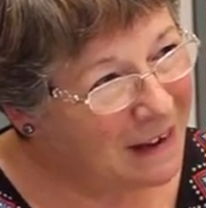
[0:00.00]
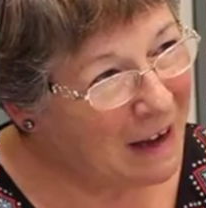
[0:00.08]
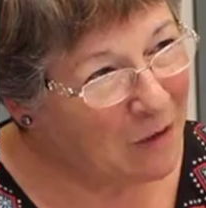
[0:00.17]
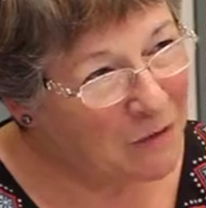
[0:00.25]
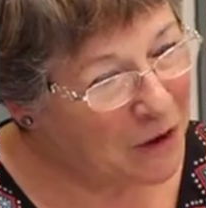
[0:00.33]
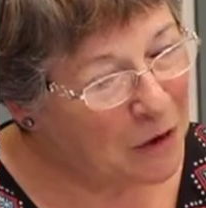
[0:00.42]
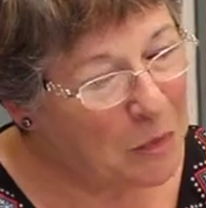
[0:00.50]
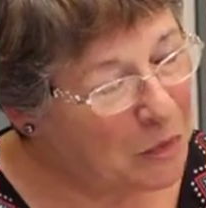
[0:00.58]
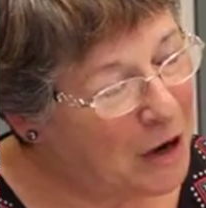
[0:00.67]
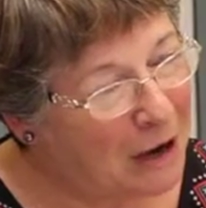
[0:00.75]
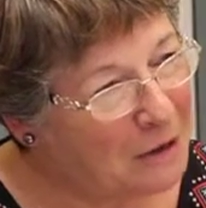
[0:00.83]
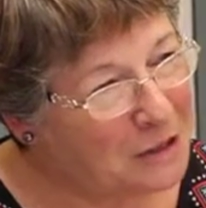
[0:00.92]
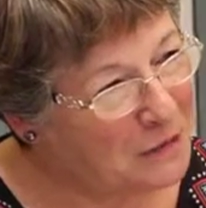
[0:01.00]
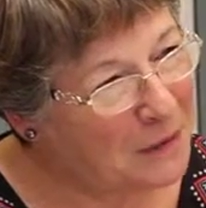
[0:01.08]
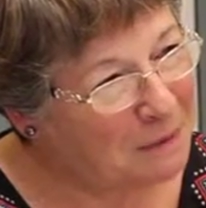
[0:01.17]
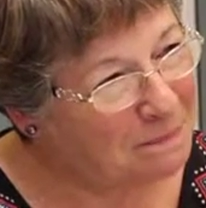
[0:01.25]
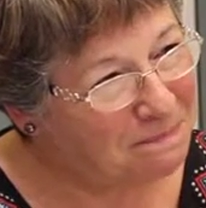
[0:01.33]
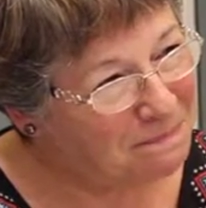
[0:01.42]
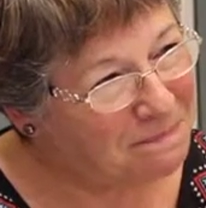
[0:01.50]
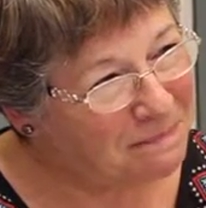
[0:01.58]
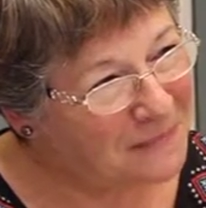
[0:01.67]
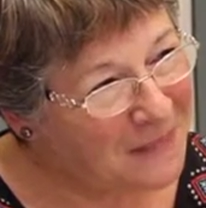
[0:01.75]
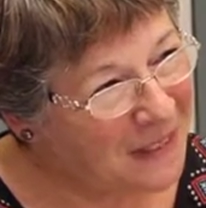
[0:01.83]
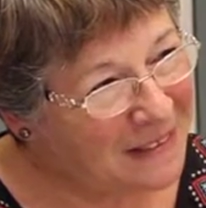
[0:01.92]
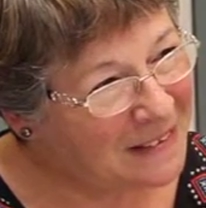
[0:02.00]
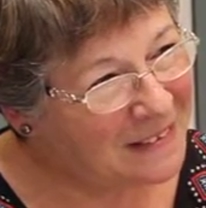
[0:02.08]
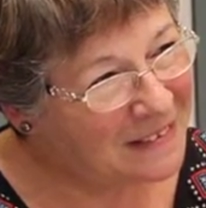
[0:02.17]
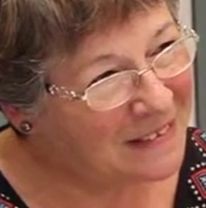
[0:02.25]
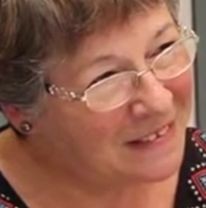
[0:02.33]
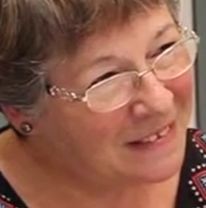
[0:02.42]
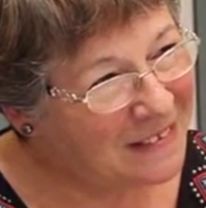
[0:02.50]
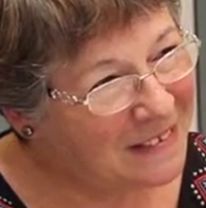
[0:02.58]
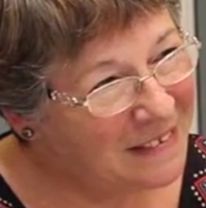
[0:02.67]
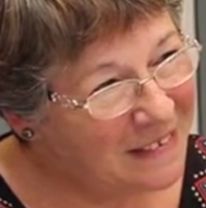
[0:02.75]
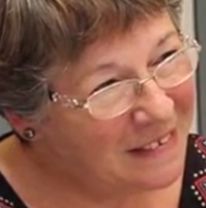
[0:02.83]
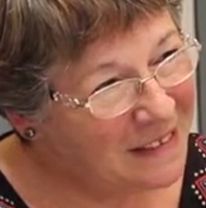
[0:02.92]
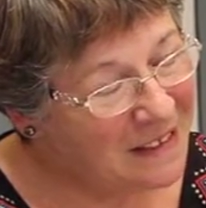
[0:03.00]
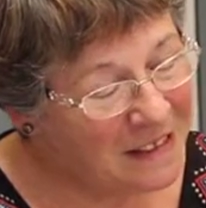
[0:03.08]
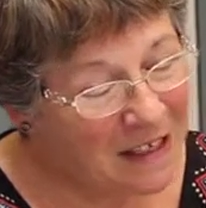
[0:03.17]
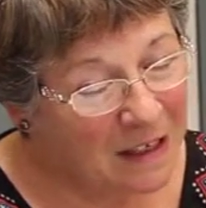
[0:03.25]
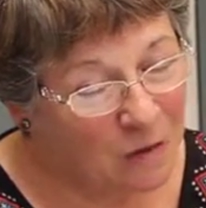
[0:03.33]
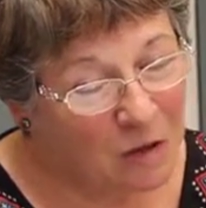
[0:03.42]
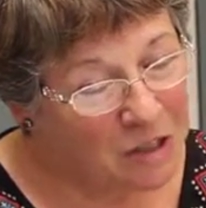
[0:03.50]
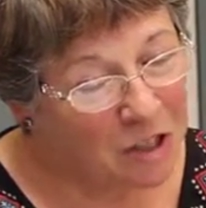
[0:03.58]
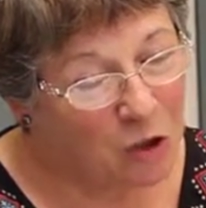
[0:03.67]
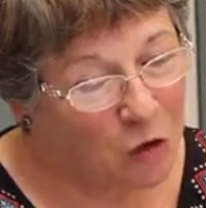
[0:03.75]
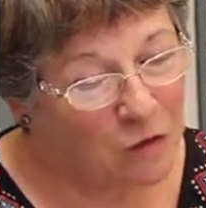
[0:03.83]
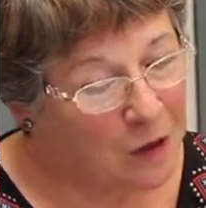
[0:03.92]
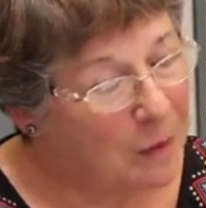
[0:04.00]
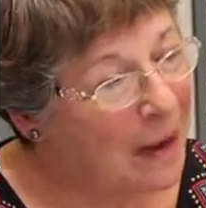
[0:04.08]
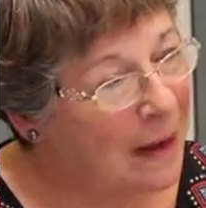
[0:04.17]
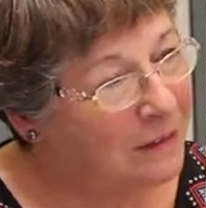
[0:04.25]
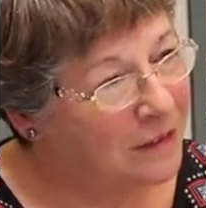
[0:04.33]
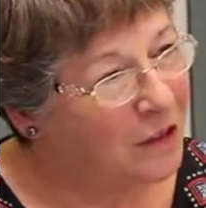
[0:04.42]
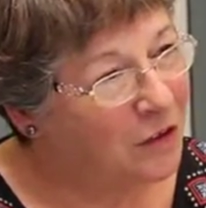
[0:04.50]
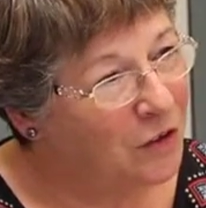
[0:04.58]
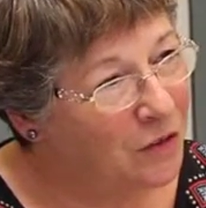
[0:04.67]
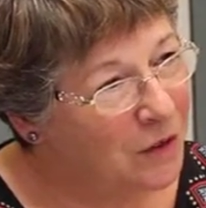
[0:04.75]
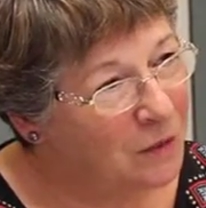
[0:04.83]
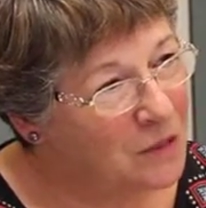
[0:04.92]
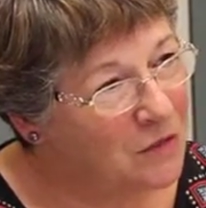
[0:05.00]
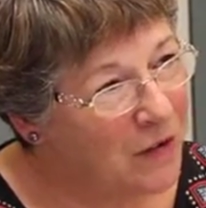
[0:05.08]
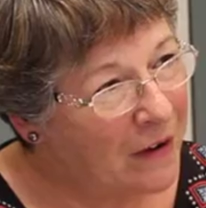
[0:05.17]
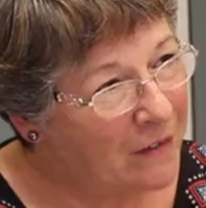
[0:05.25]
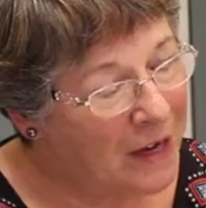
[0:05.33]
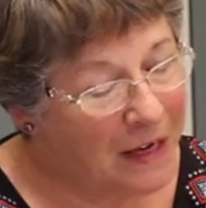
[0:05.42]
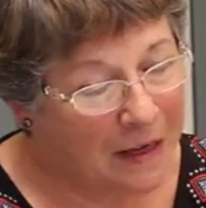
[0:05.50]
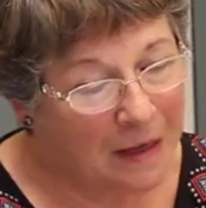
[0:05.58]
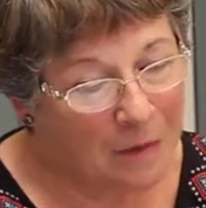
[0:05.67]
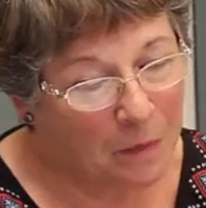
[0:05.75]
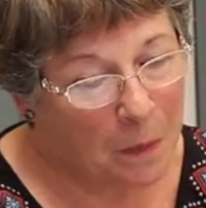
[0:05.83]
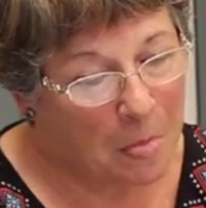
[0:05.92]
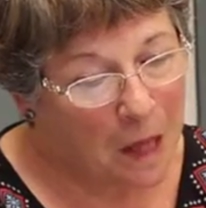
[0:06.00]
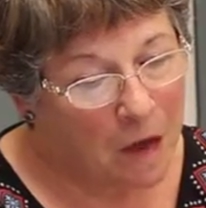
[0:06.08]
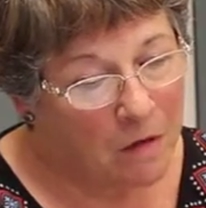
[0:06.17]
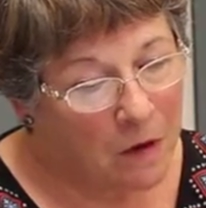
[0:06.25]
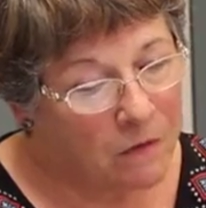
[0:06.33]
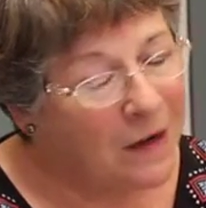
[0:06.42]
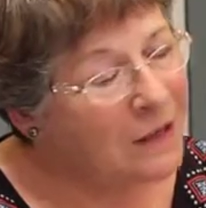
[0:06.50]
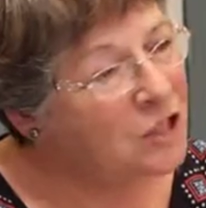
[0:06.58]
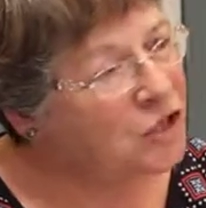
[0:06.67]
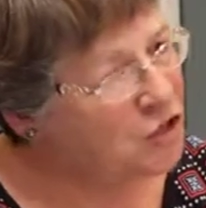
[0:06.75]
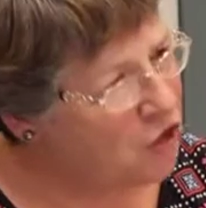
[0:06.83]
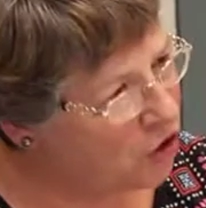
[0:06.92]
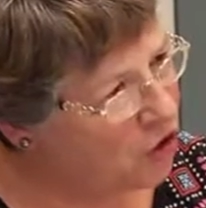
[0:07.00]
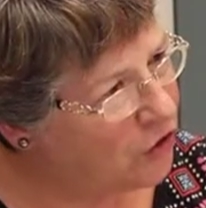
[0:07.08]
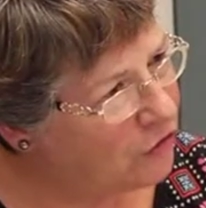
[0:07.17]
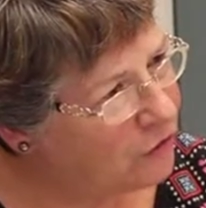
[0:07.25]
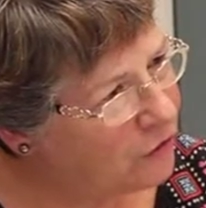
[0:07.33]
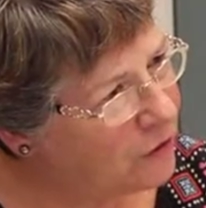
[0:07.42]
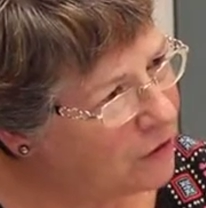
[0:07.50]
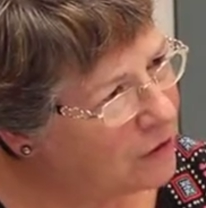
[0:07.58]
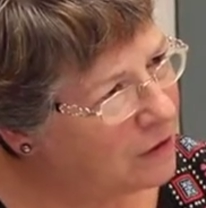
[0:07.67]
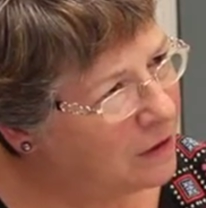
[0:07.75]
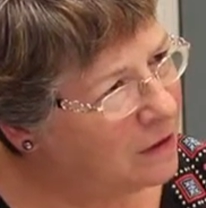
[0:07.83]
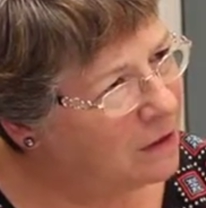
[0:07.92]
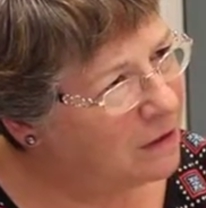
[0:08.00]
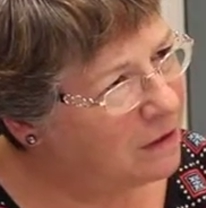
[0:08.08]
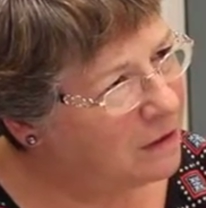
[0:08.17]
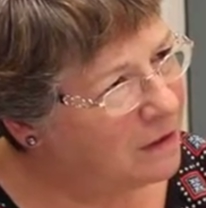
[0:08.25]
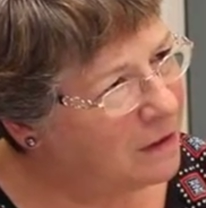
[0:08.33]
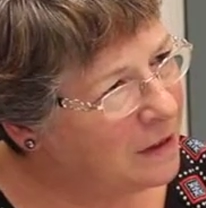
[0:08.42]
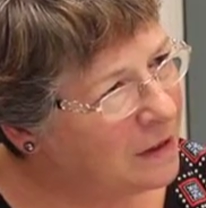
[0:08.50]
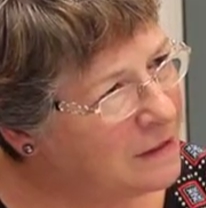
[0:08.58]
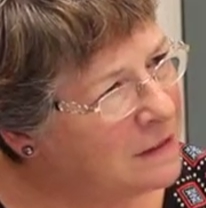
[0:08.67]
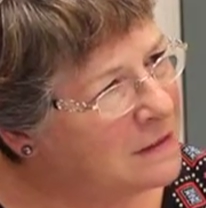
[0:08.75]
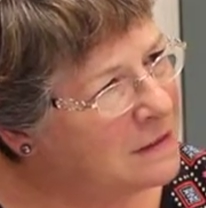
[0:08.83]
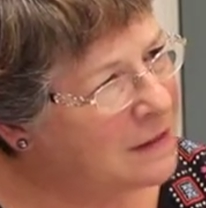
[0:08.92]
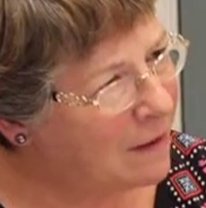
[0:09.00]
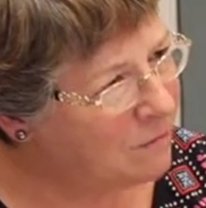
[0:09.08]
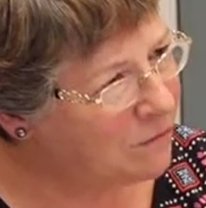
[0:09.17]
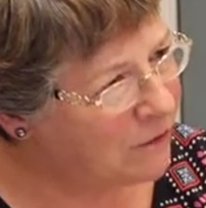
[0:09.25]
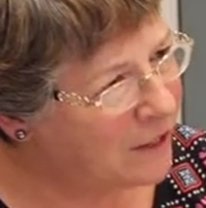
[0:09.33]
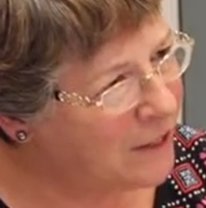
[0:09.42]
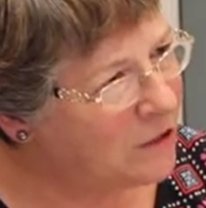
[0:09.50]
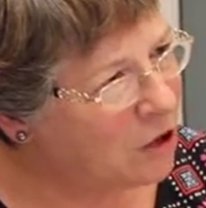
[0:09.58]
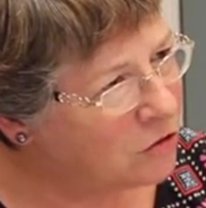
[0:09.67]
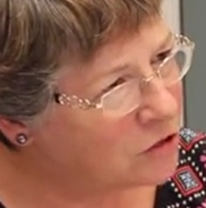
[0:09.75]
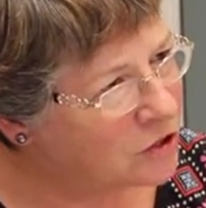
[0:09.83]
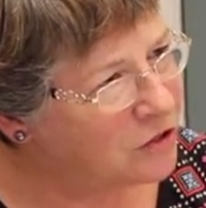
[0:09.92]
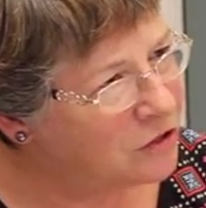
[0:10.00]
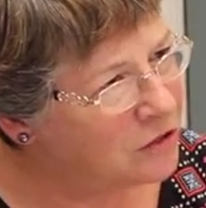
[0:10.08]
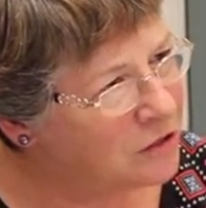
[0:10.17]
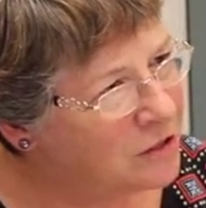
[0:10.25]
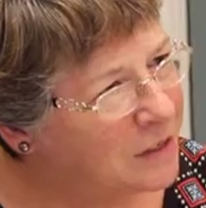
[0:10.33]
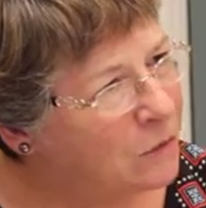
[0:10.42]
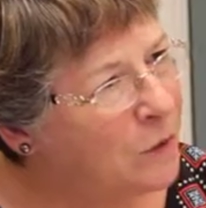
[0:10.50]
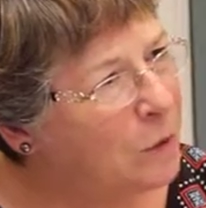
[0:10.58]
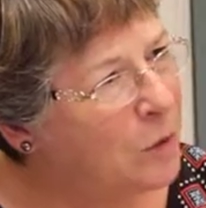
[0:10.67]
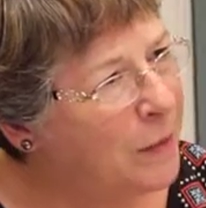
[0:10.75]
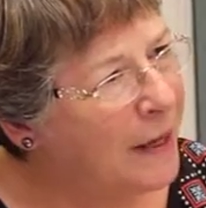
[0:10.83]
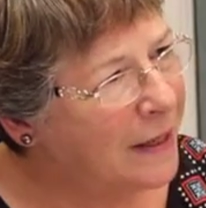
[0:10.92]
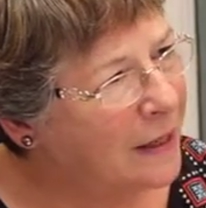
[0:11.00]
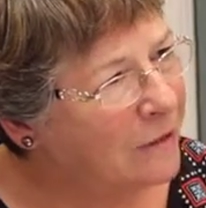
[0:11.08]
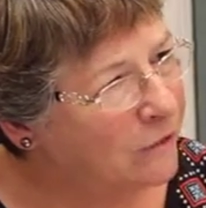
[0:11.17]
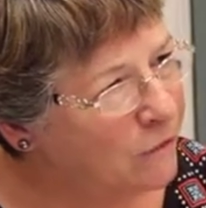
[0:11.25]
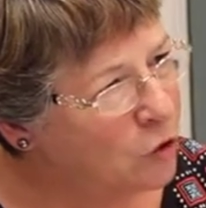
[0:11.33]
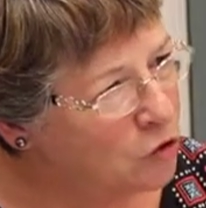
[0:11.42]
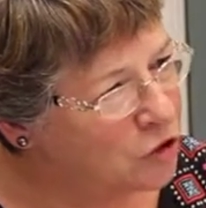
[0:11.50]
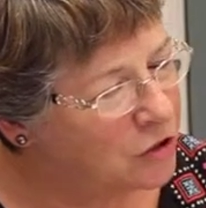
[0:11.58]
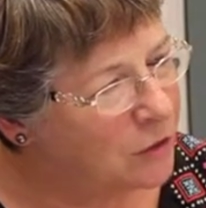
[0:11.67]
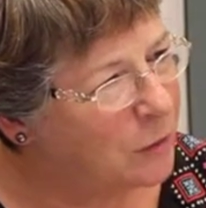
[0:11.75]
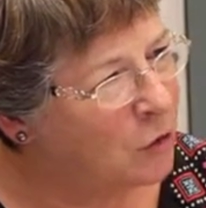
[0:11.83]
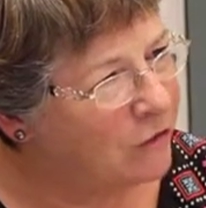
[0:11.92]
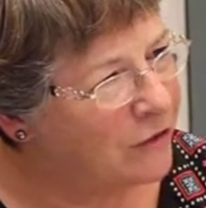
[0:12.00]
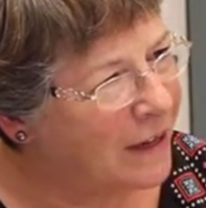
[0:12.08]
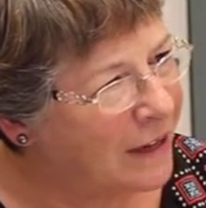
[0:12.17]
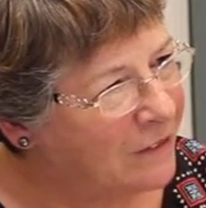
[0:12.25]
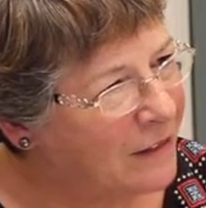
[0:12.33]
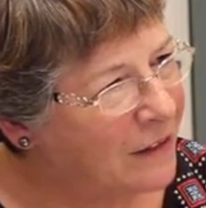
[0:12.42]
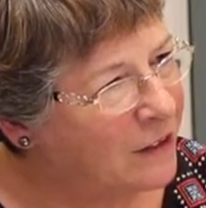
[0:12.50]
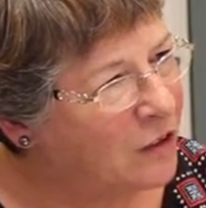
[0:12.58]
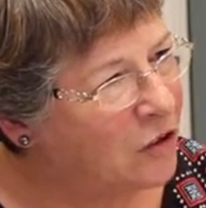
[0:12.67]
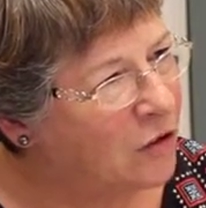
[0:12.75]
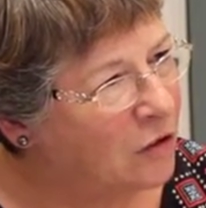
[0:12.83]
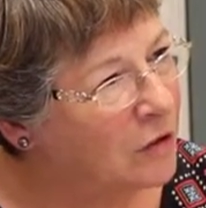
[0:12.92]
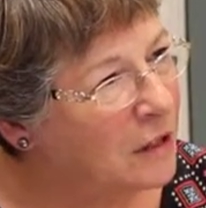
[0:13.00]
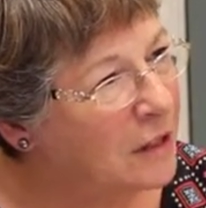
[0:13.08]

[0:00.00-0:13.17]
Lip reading: Yeah, I'm very proud of him. Yeah, because he was a lovely man, you know. He was very stern. He didn't stand for any nonsense if we were making a fuss over anything, you know.